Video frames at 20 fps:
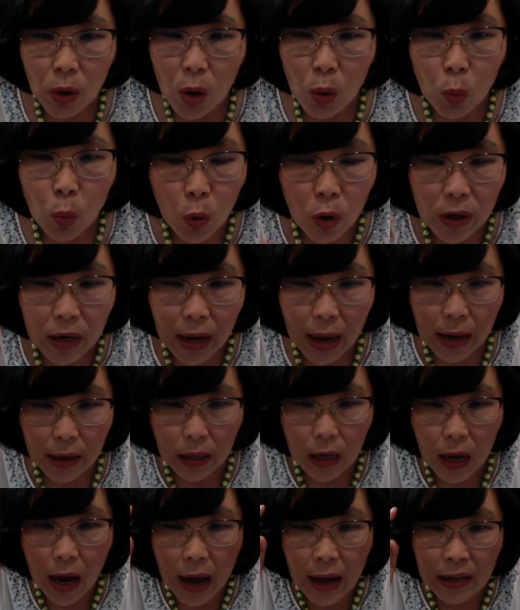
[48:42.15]
we're not
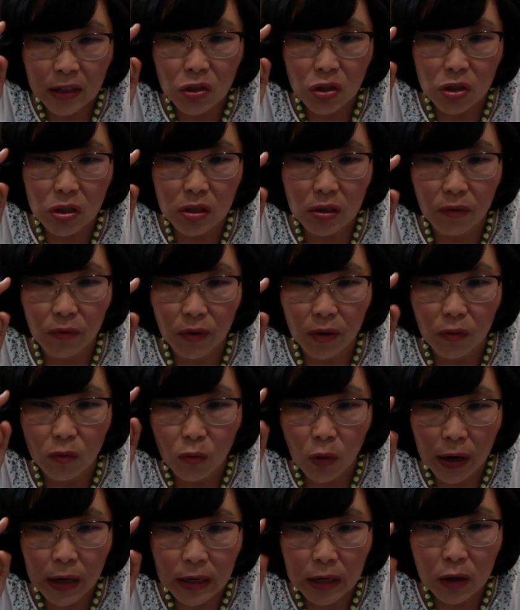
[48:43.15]
conscious of it
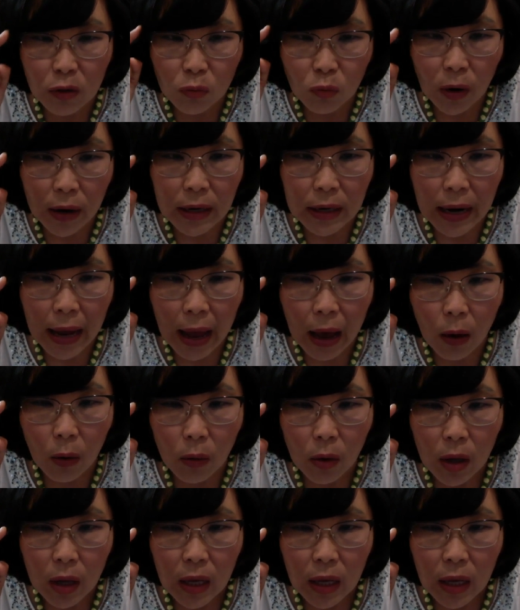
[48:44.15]
right here, right now.